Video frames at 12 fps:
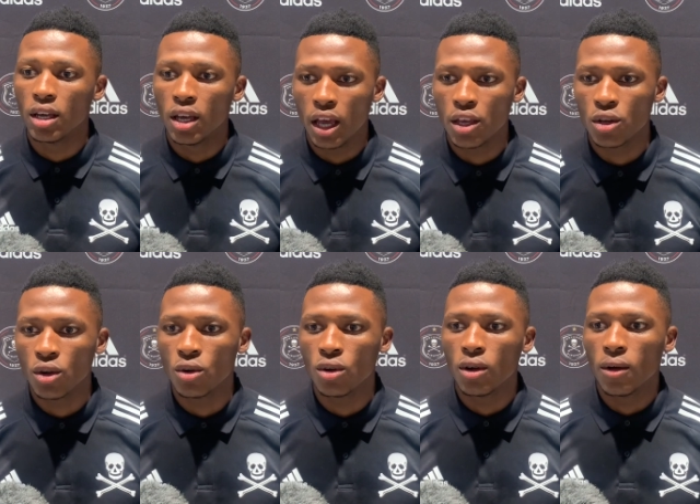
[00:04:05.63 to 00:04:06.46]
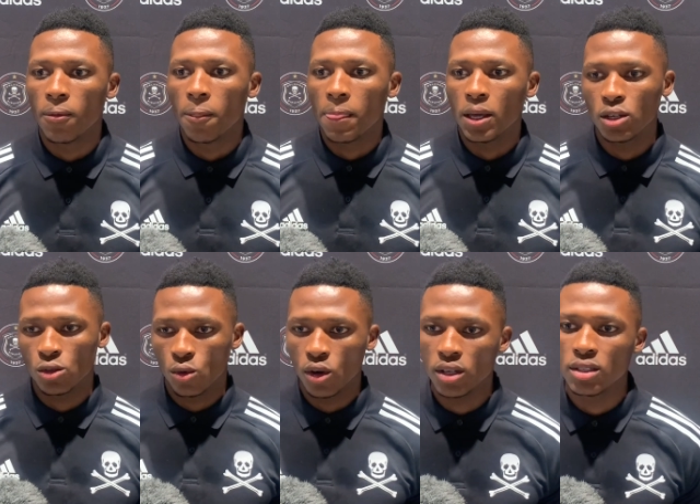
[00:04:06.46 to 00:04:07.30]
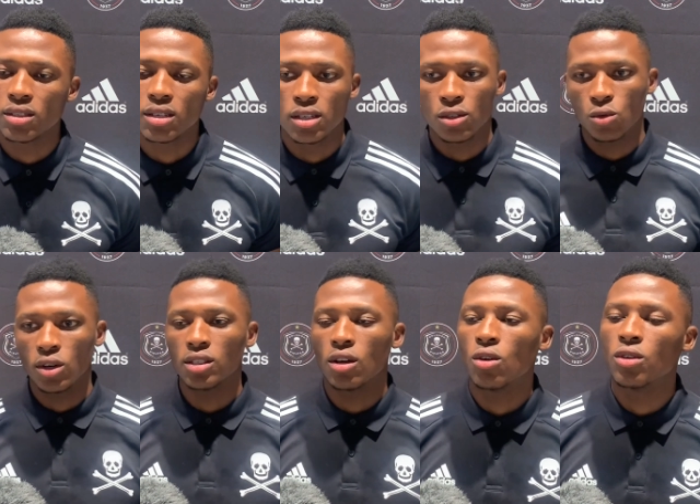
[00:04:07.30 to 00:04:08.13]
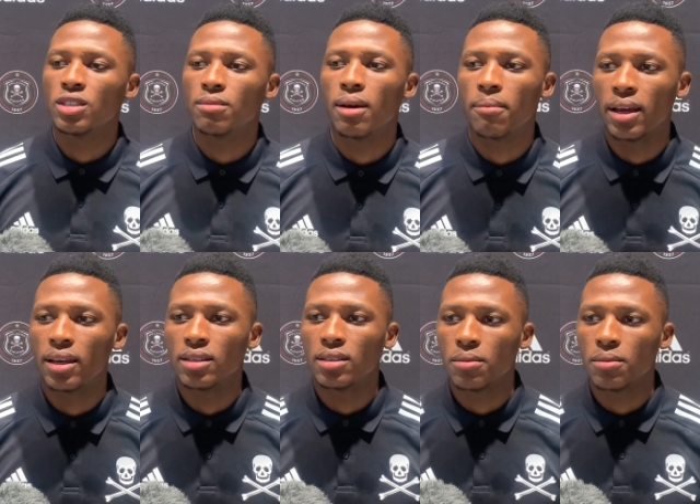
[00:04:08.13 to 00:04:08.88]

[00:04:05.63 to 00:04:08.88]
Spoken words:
And his words are always in my mind,